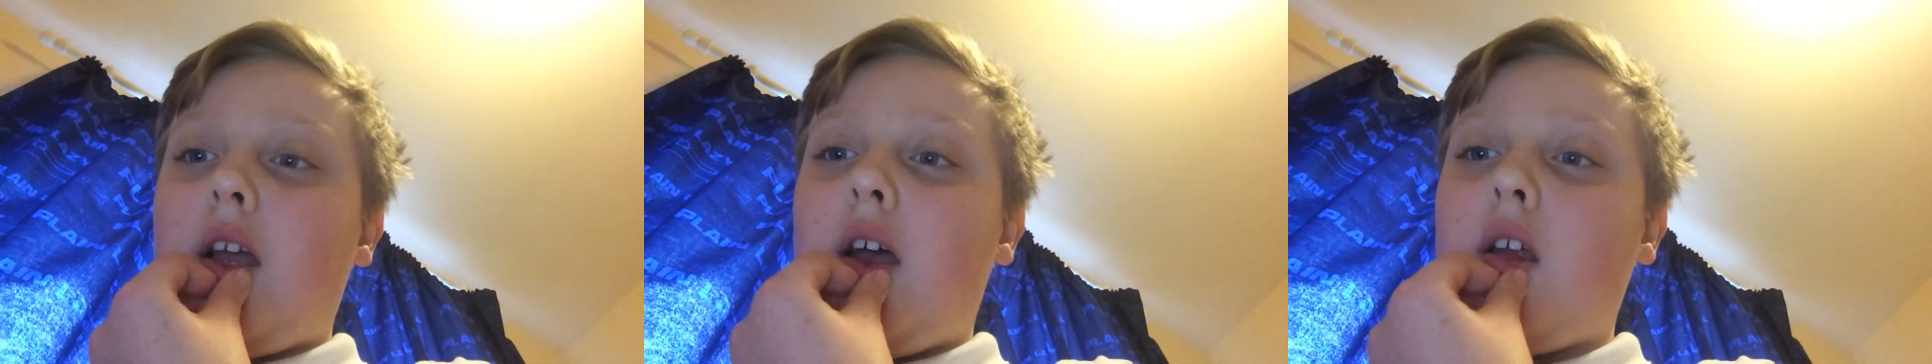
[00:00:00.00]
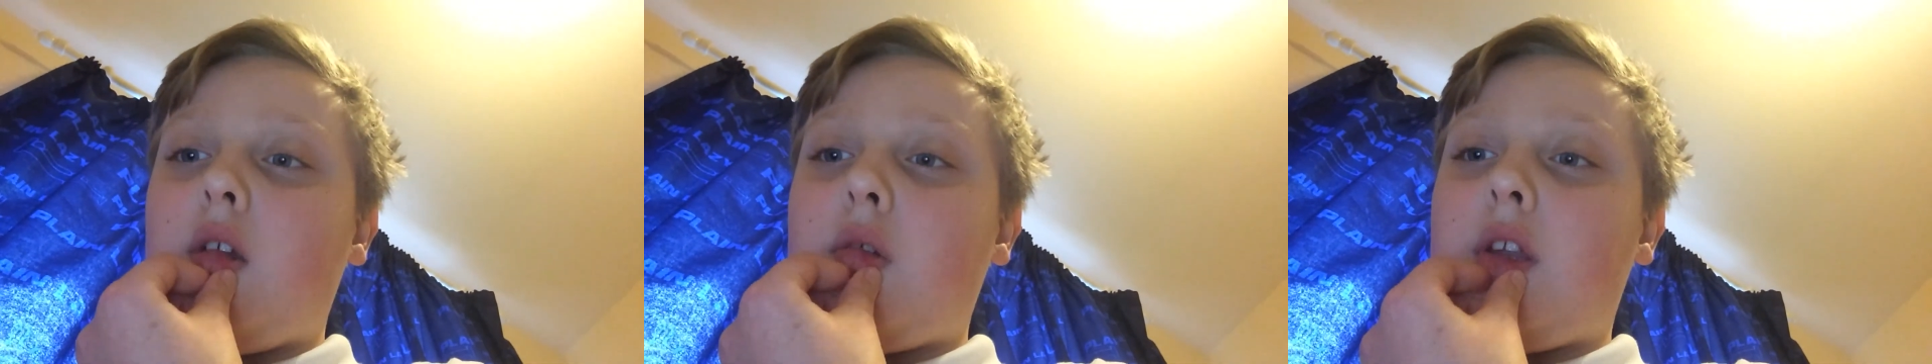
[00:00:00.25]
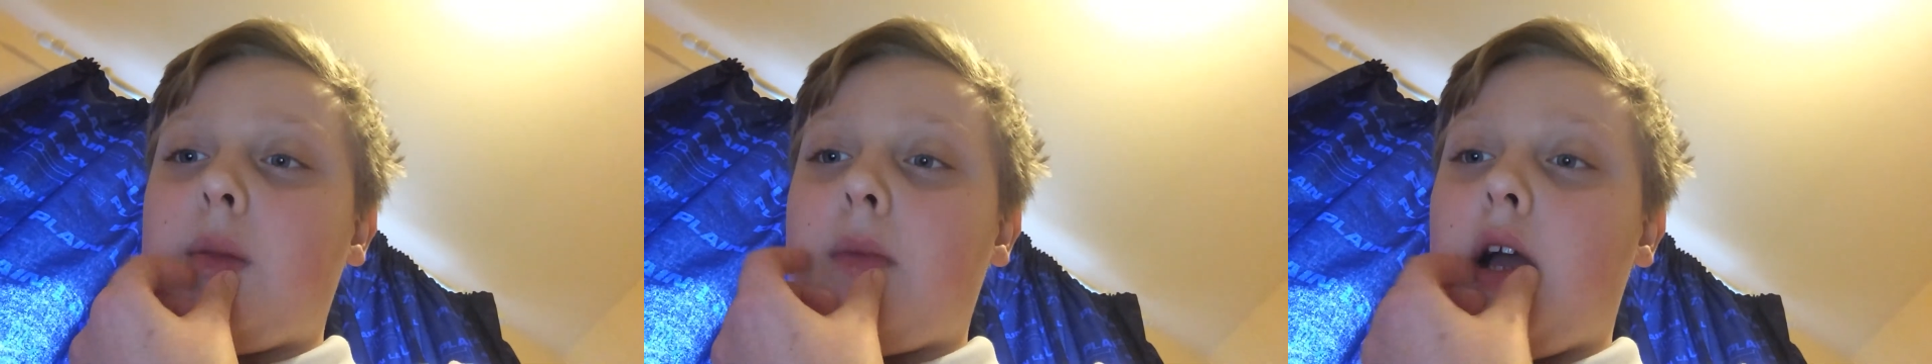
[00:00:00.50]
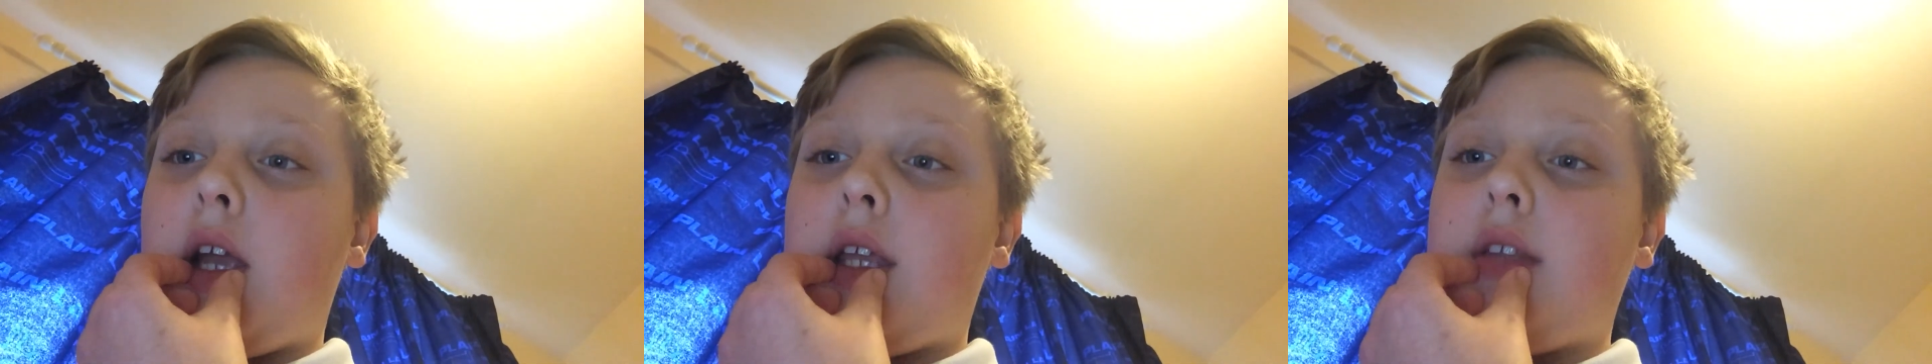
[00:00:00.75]
I don't really
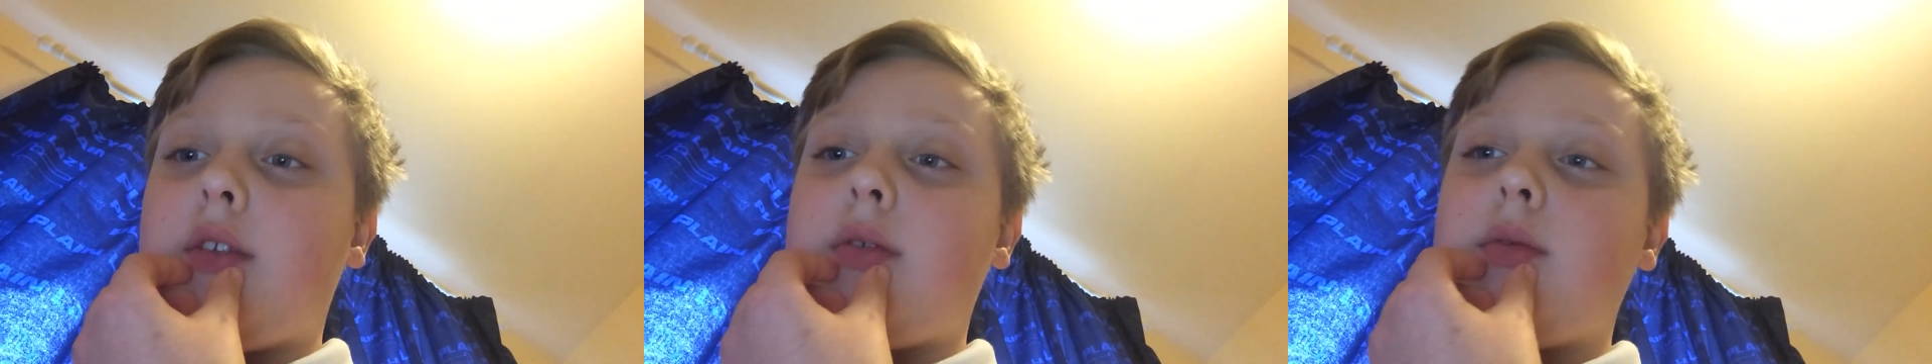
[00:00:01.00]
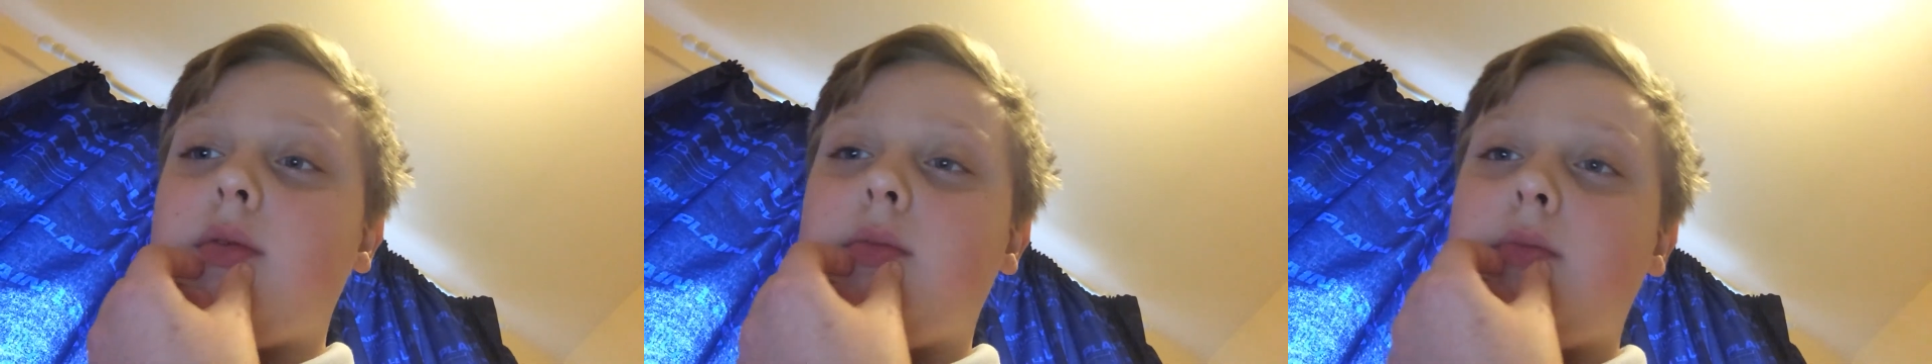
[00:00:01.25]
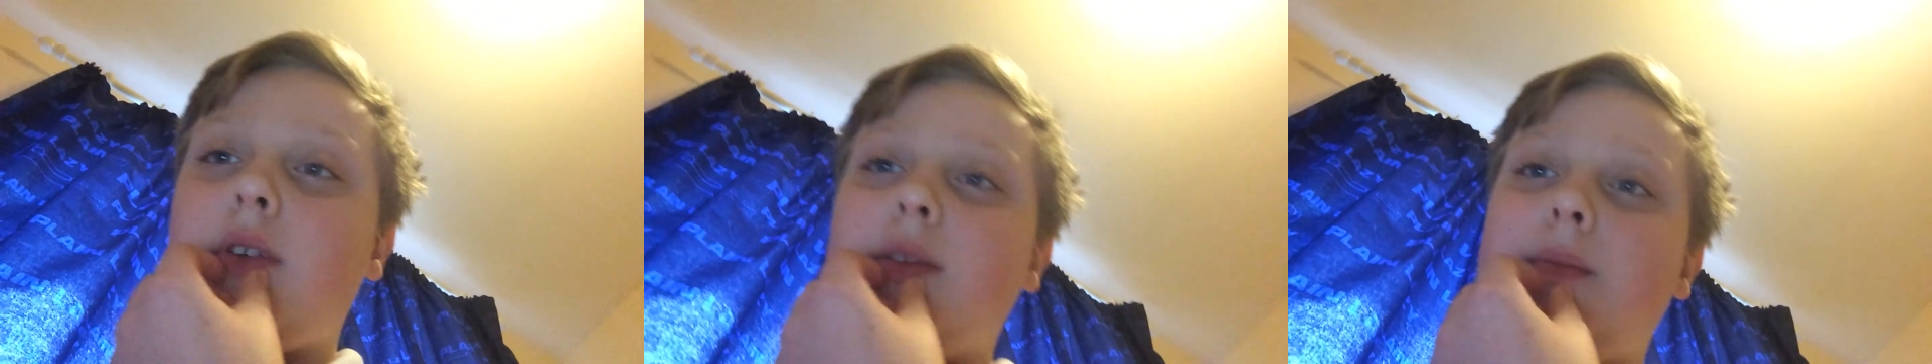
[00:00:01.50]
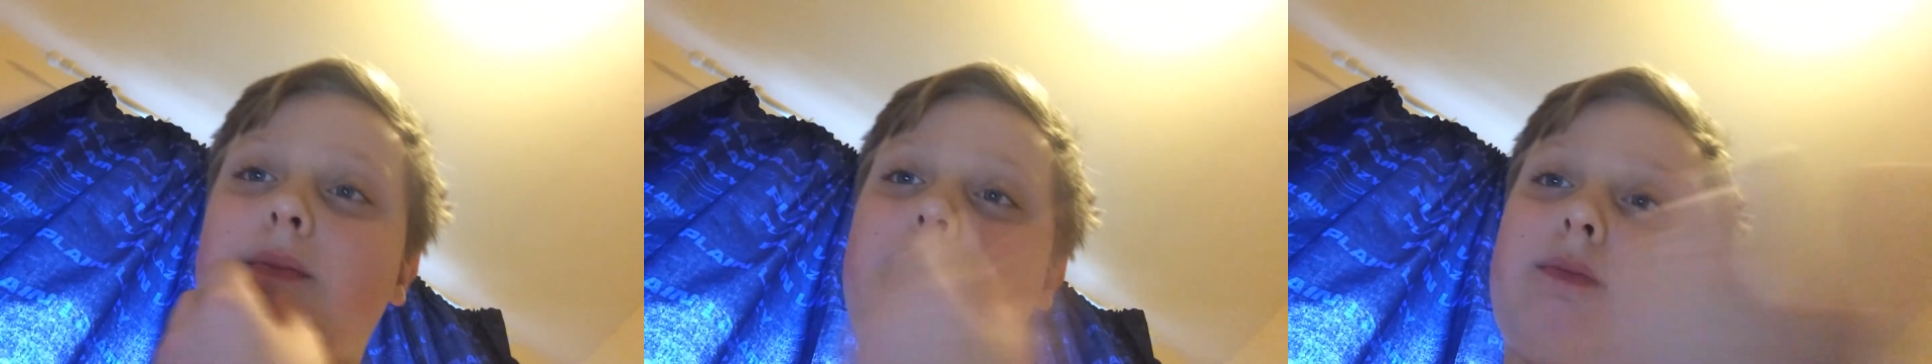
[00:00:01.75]
mind, but
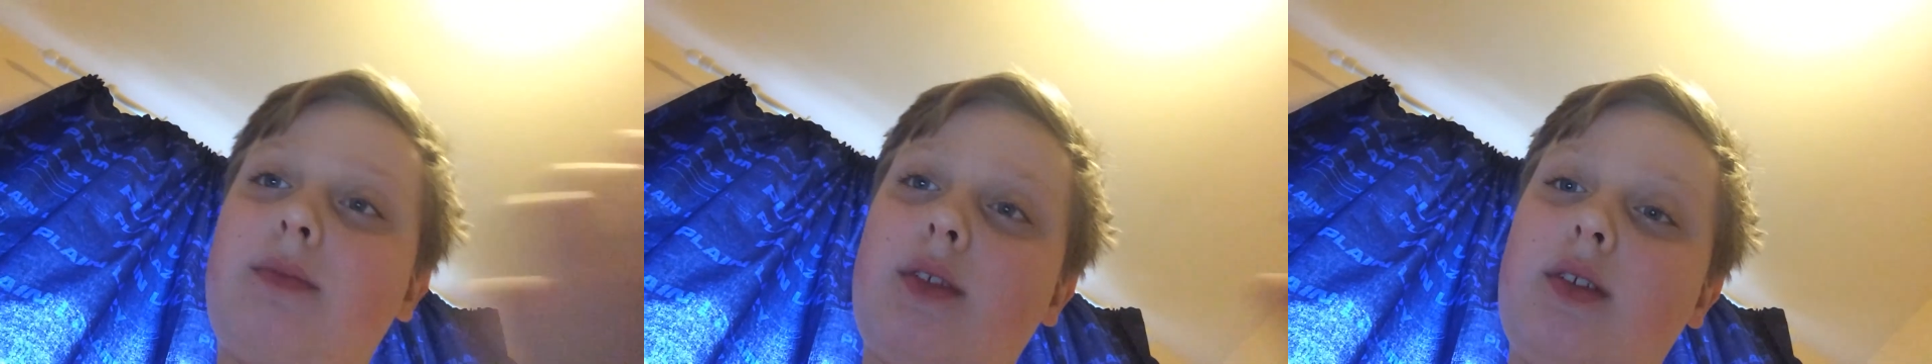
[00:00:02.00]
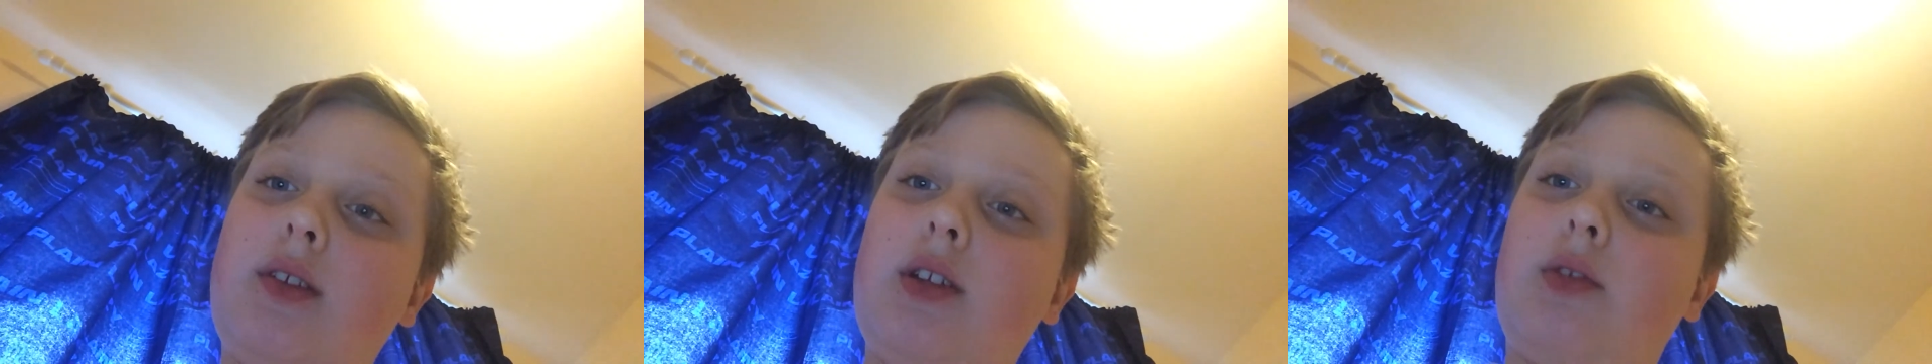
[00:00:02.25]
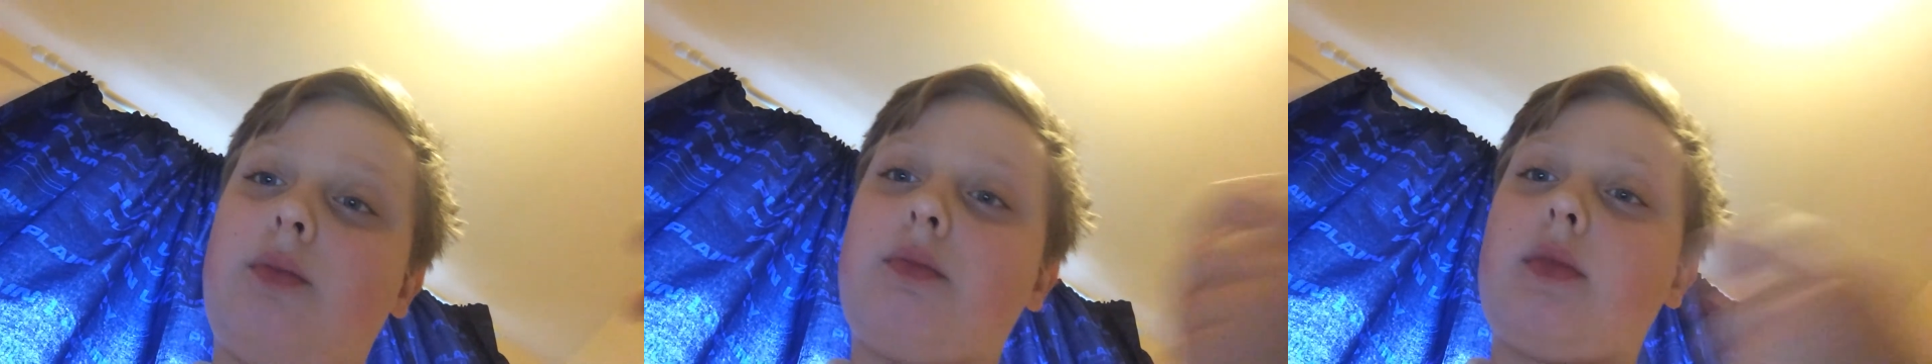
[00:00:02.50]
still.